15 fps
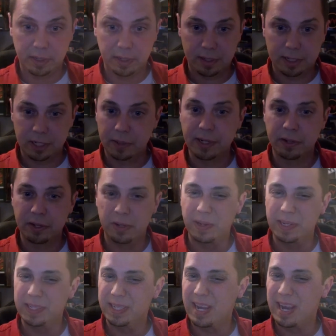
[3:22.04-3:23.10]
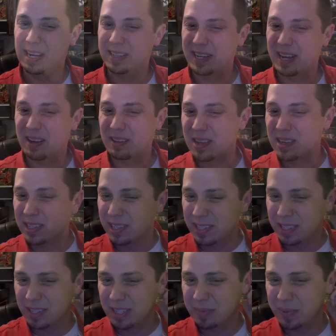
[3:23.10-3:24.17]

So I don't know exactly how long it took,